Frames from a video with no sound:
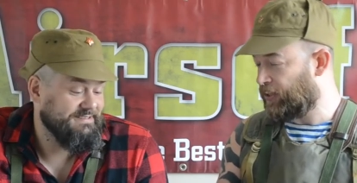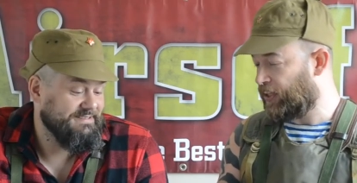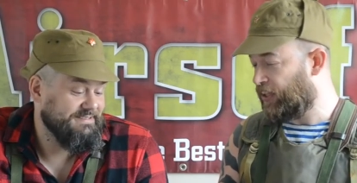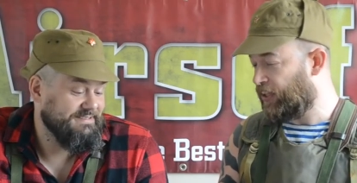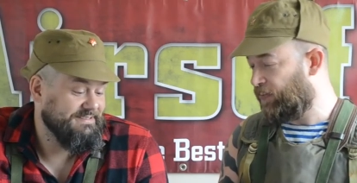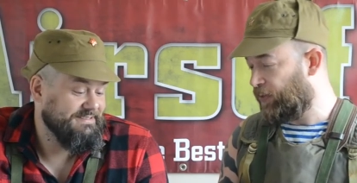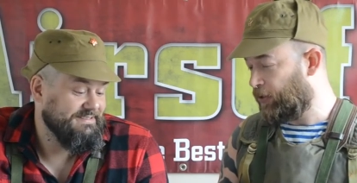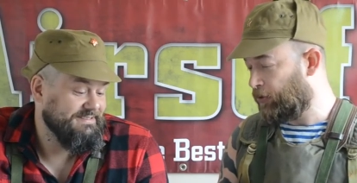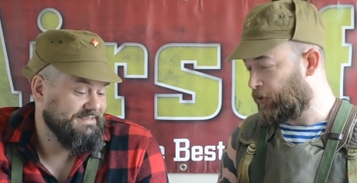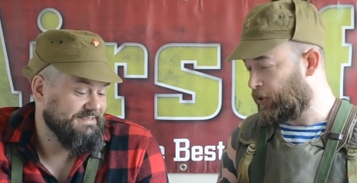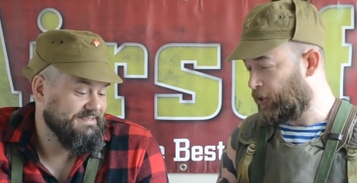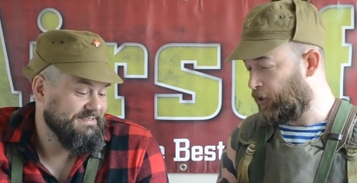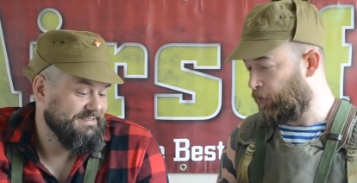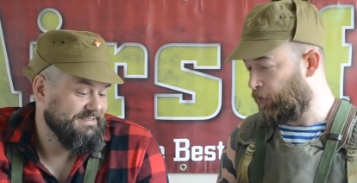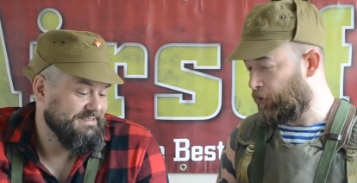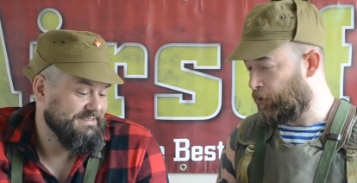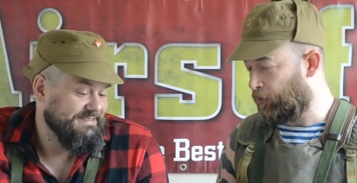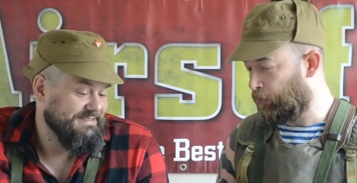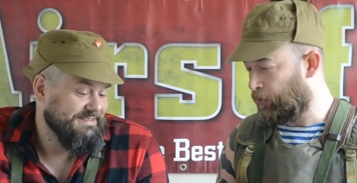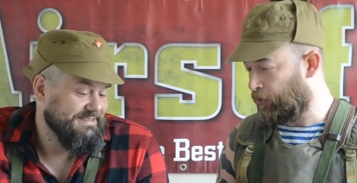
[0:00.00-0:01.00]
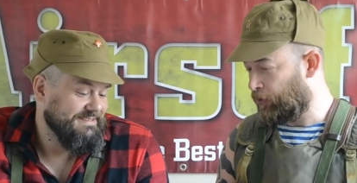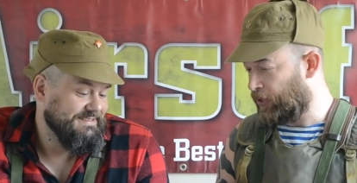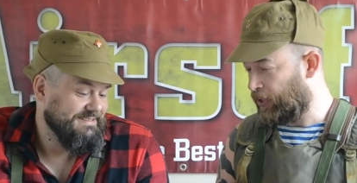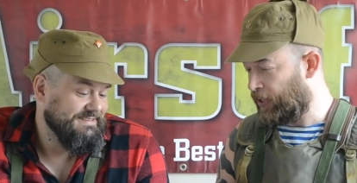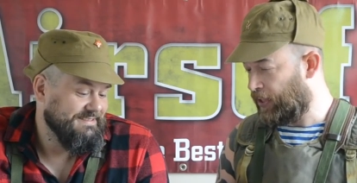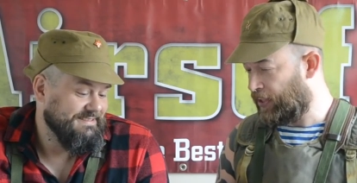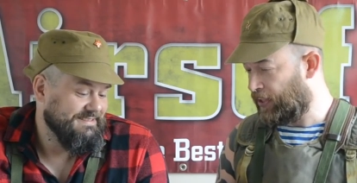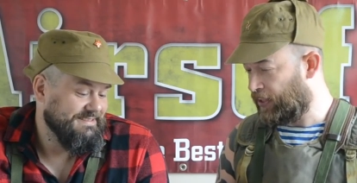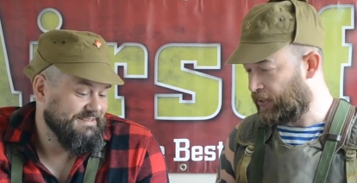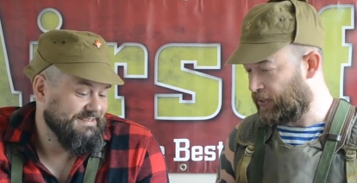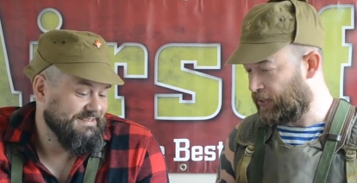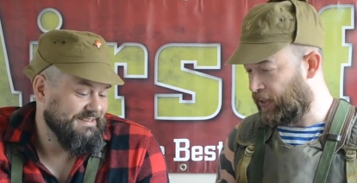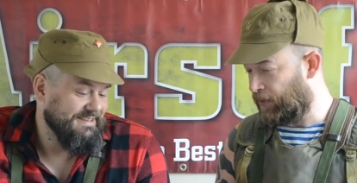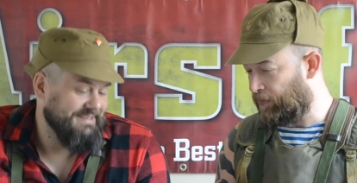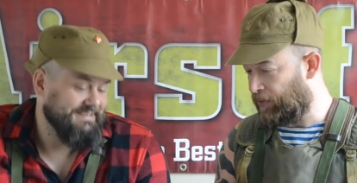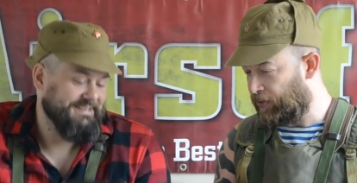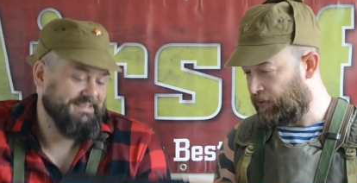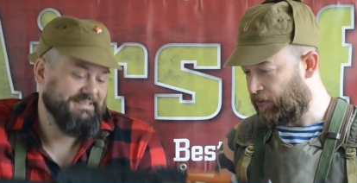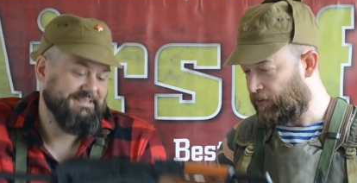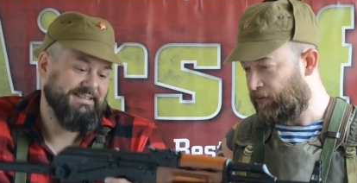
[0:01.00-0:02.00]
Speaker 1: its individual serial number underneath, hasn't it? It I
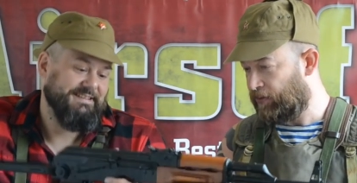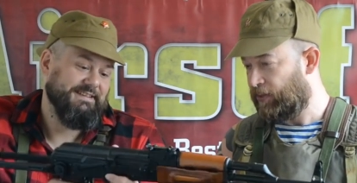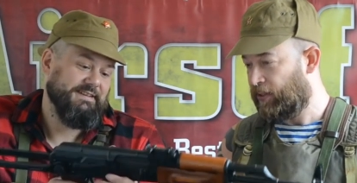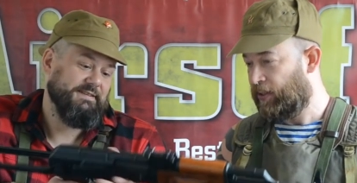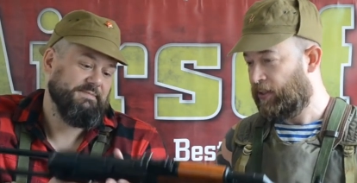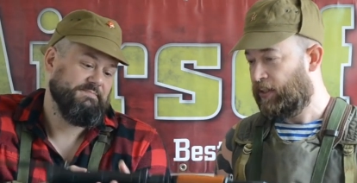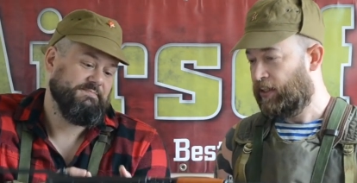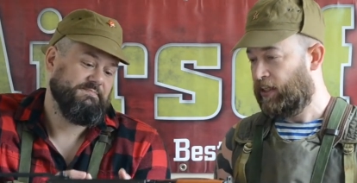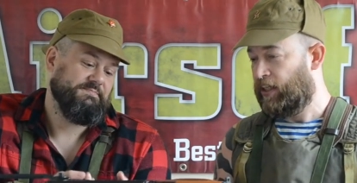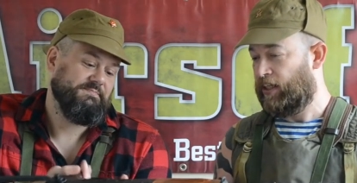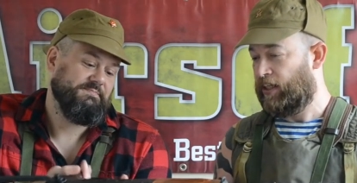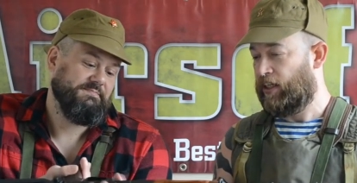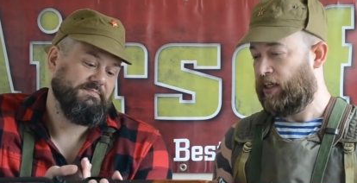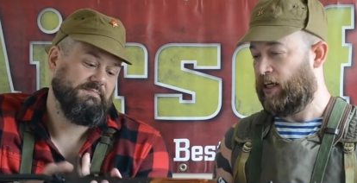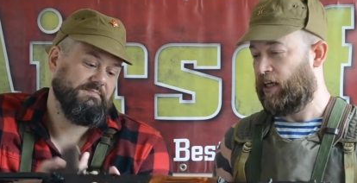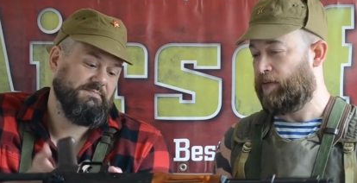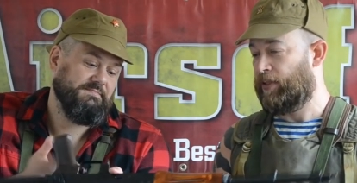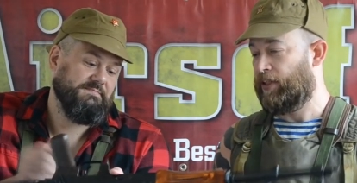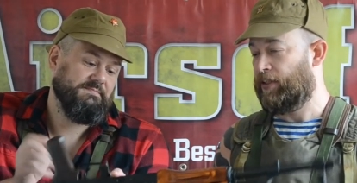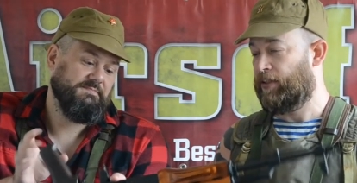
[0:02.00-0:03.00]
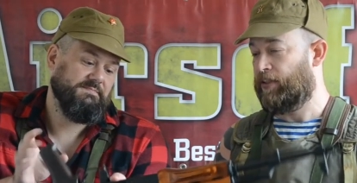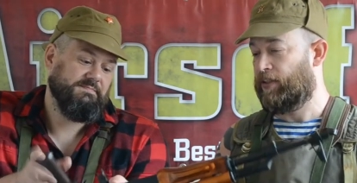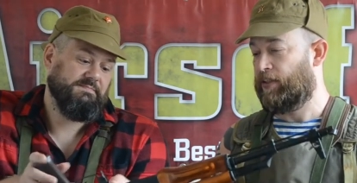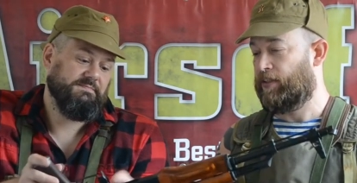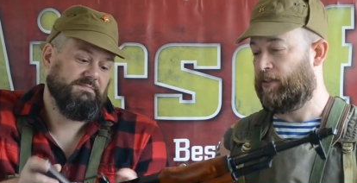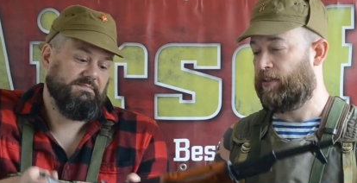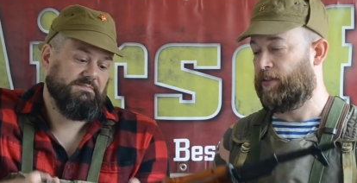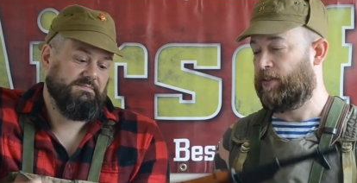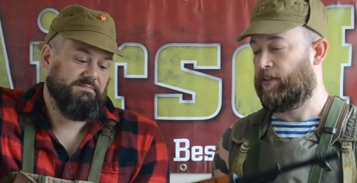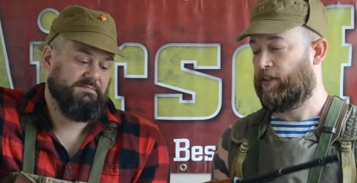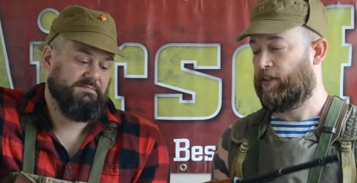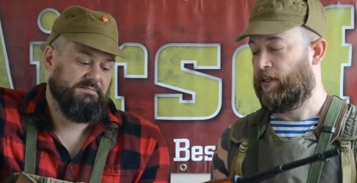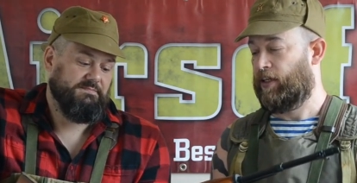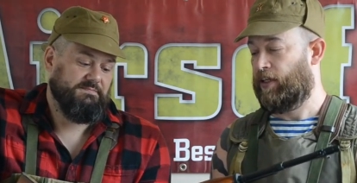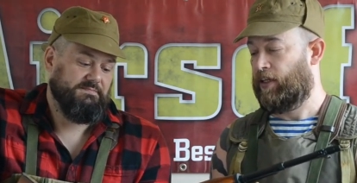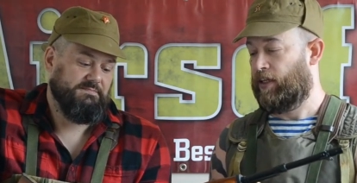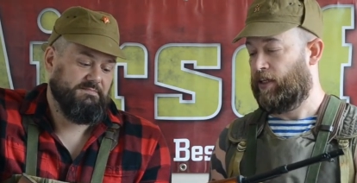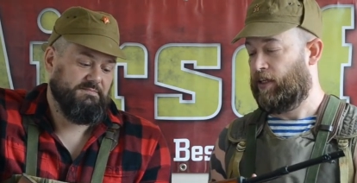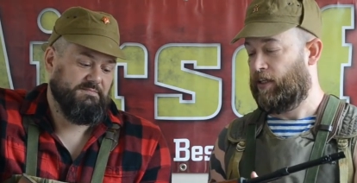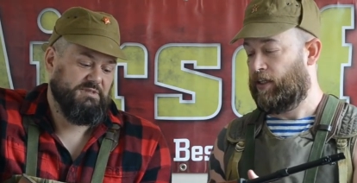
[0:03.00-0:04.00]
mean, does, yeah. I mean,
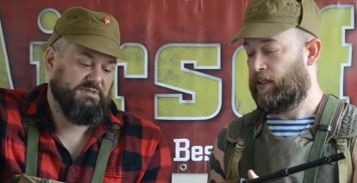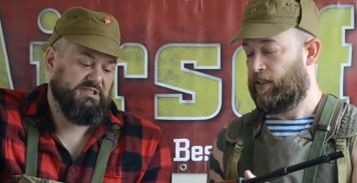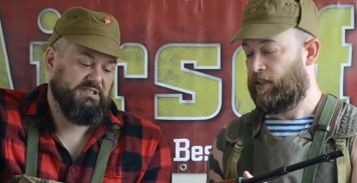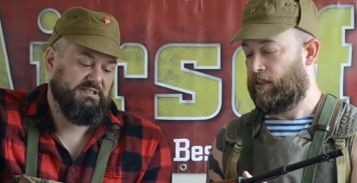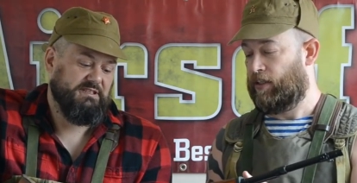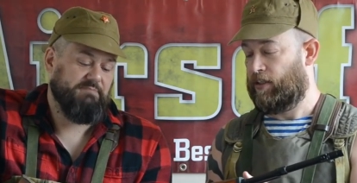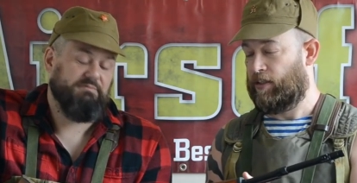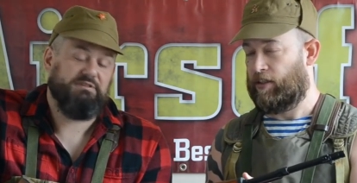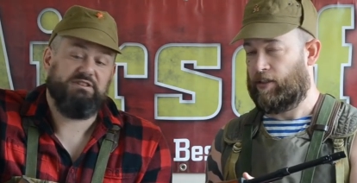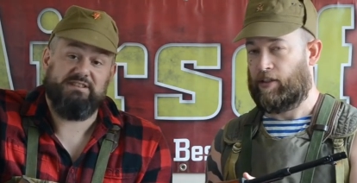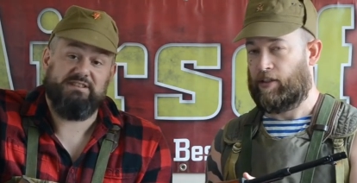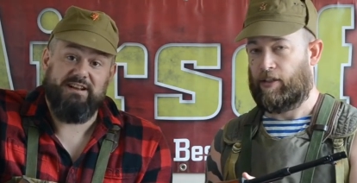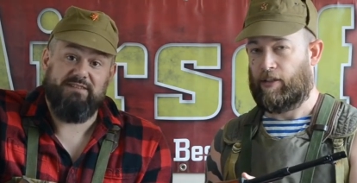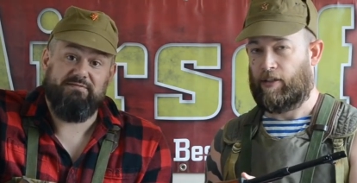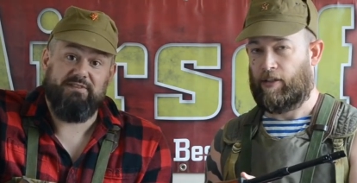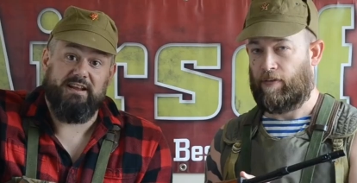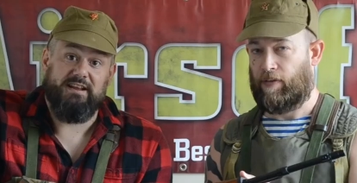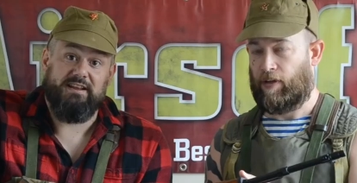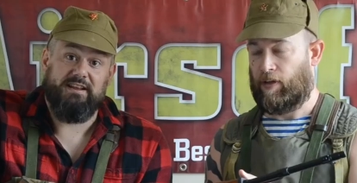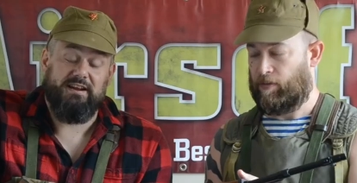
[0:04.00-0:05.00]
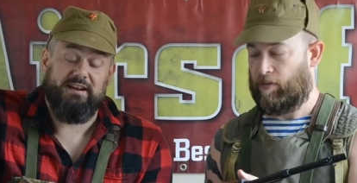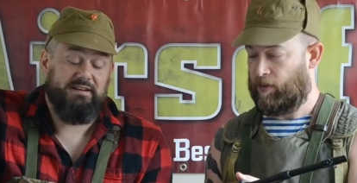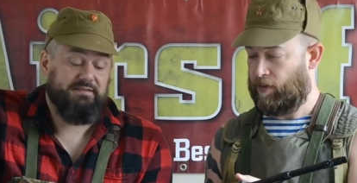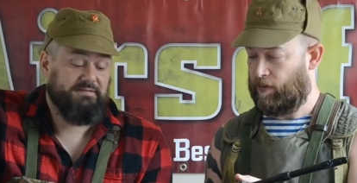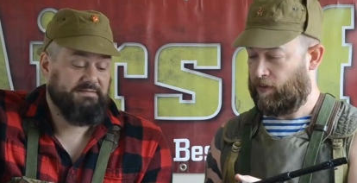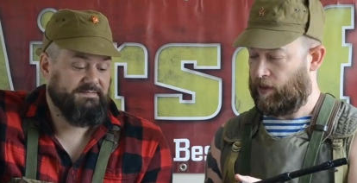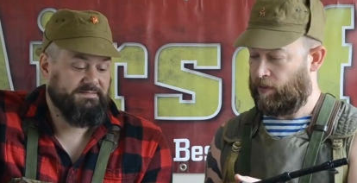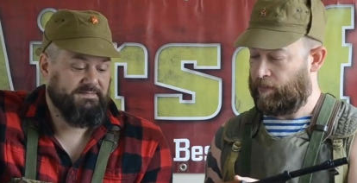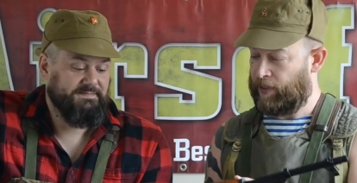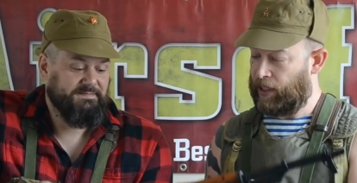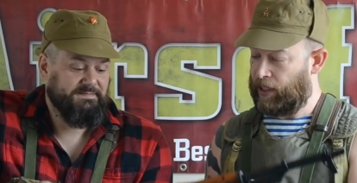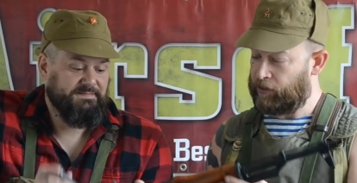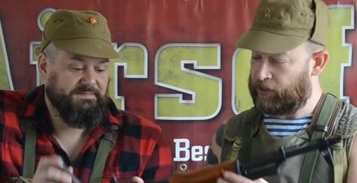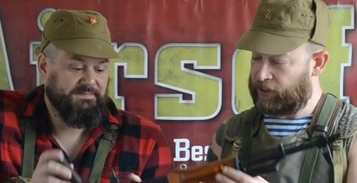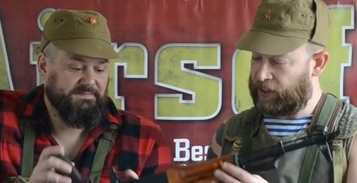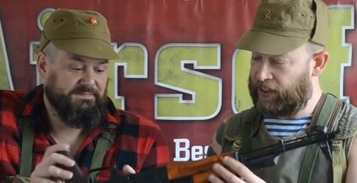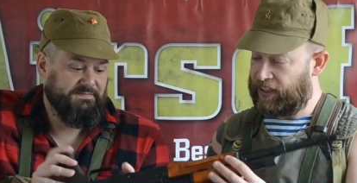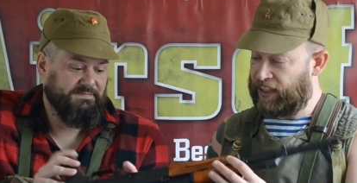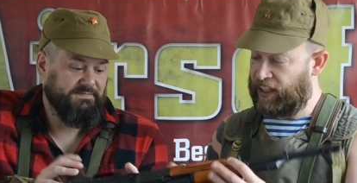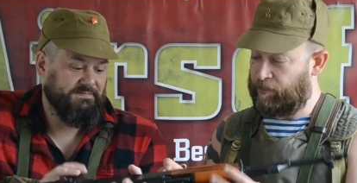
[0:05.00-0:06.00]
which is which is lovely, you know. I mean,
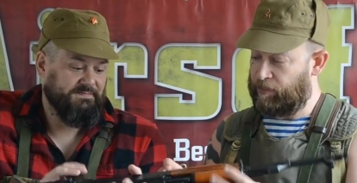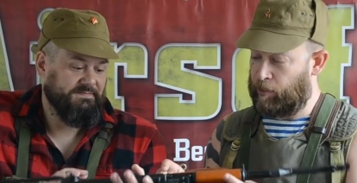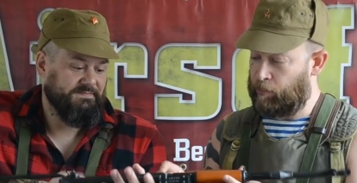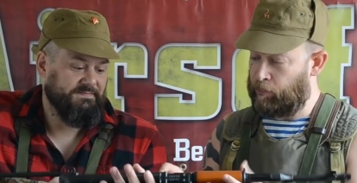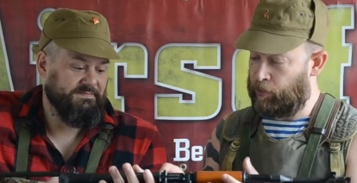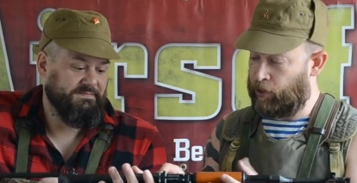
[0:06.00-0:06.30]
LCT have been